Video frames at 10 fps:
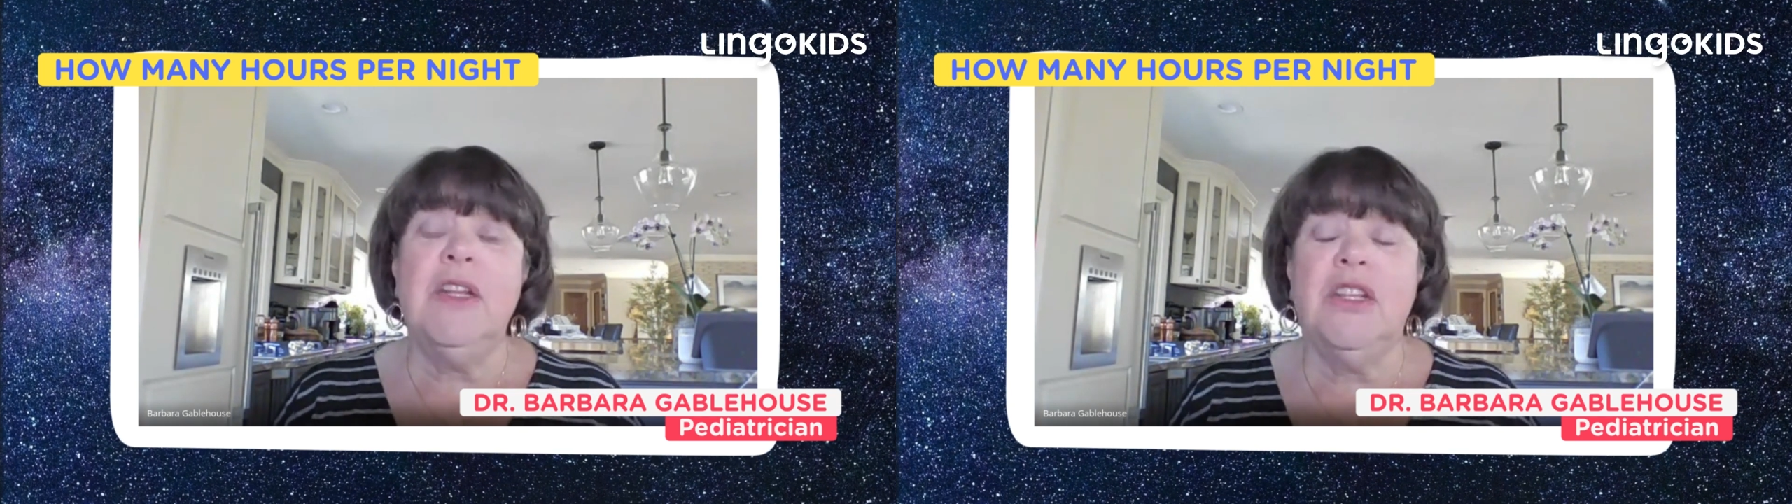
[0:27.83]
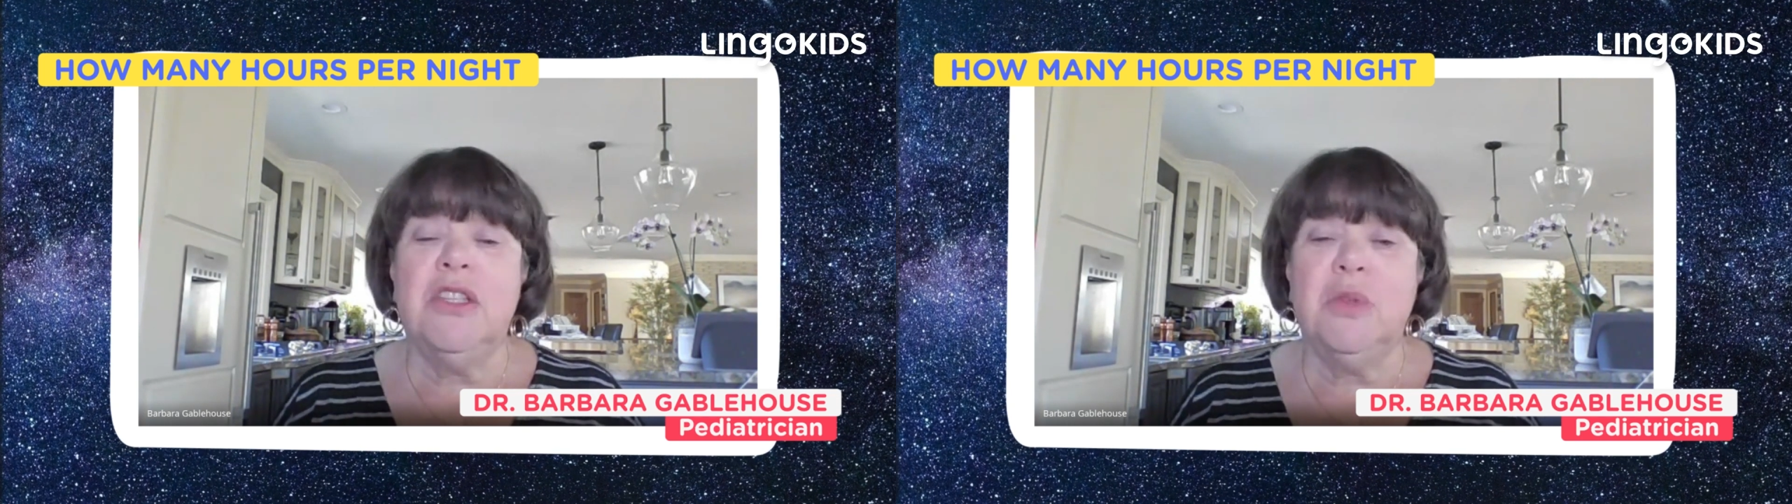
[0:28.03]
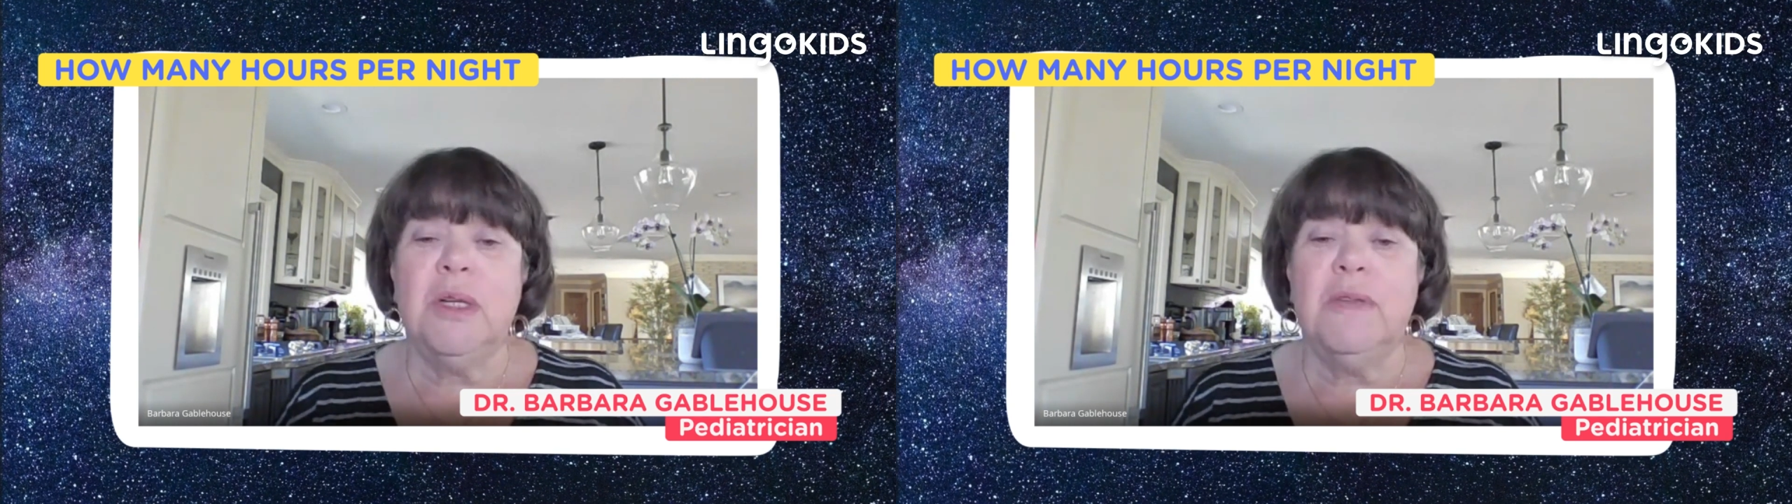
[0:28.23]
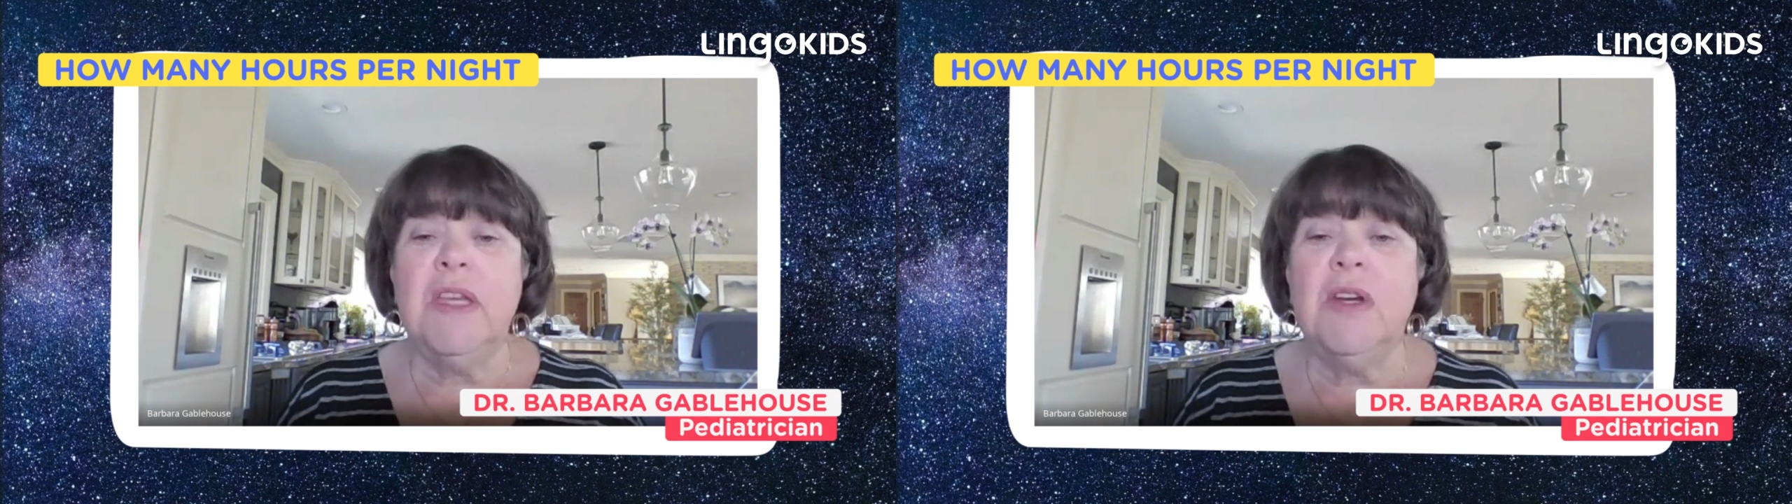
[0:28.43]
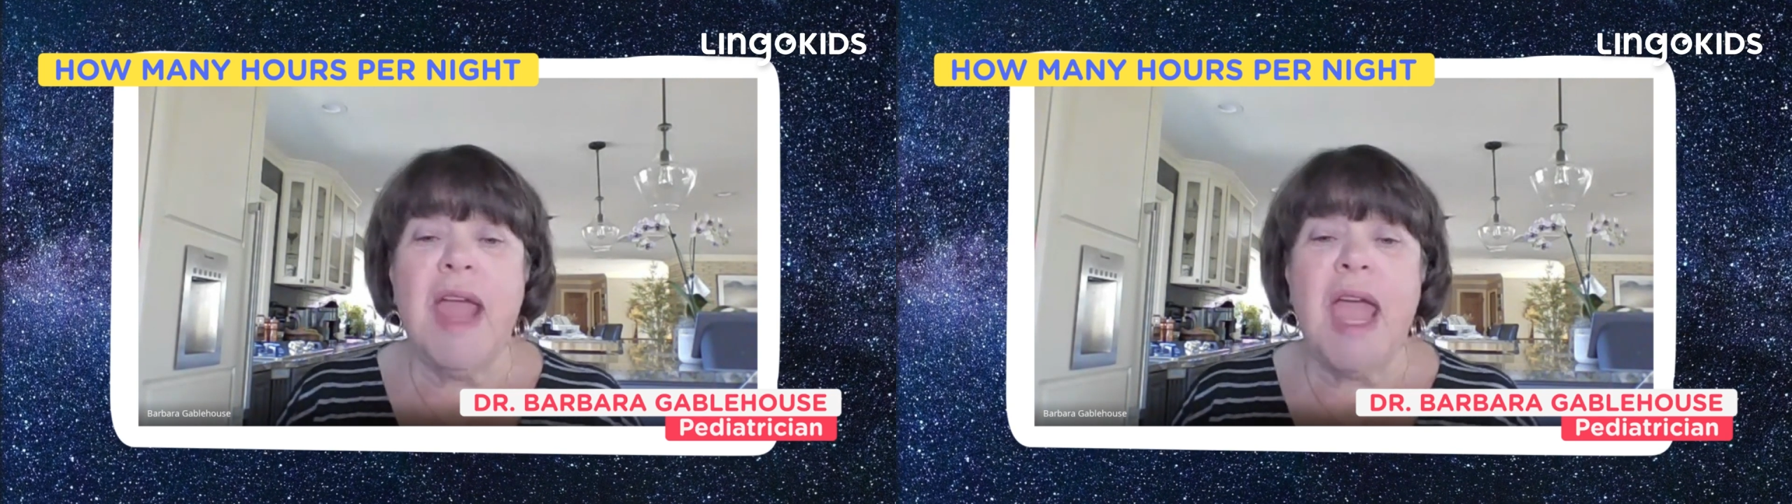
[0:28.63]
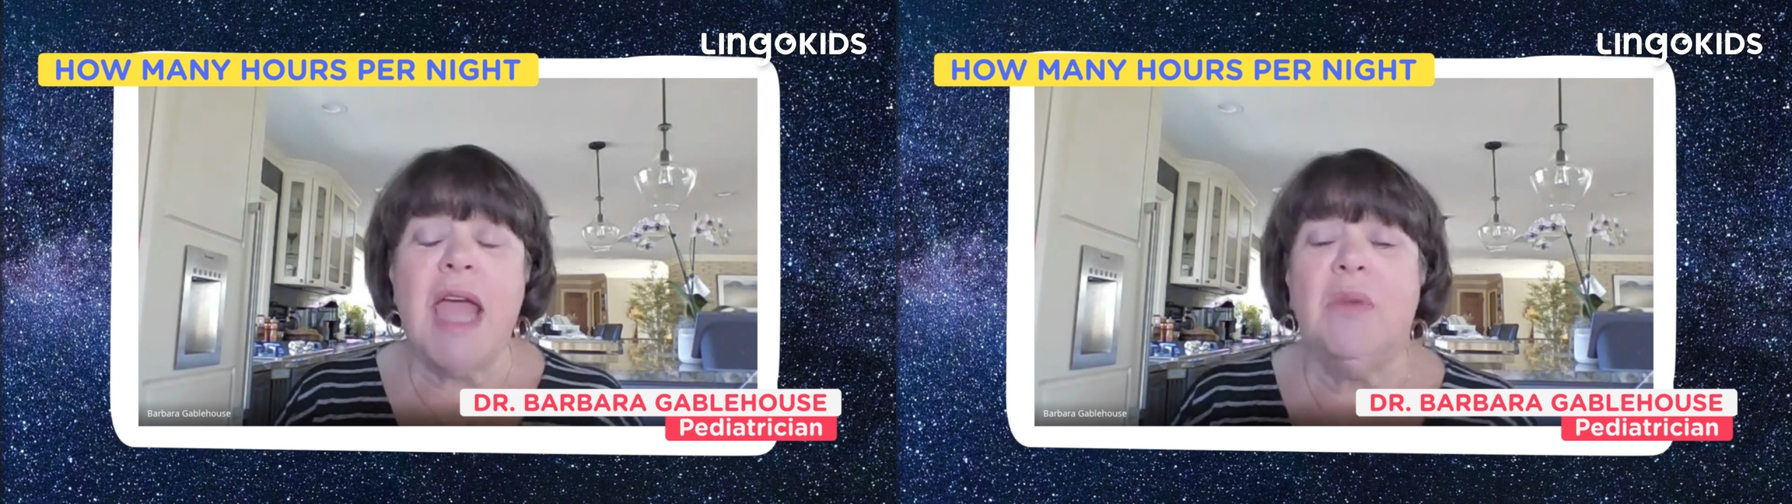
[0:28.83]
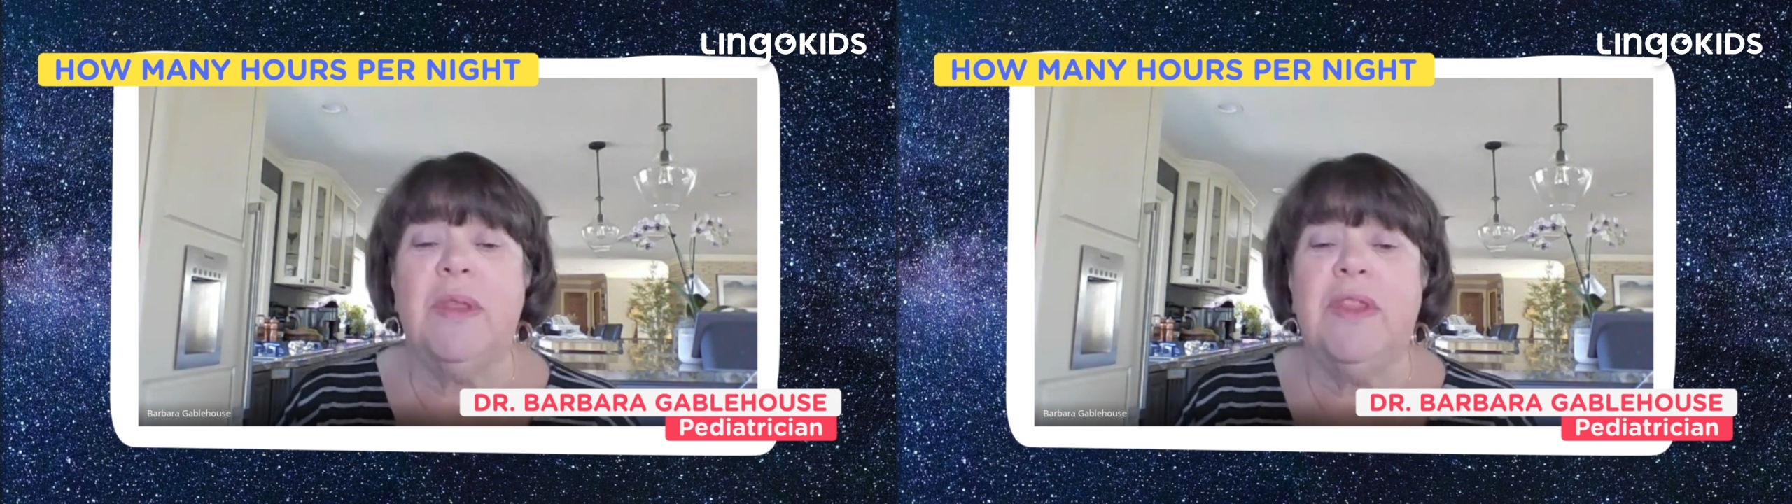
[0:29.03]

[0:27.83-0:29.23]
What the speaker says: to sort of interact with their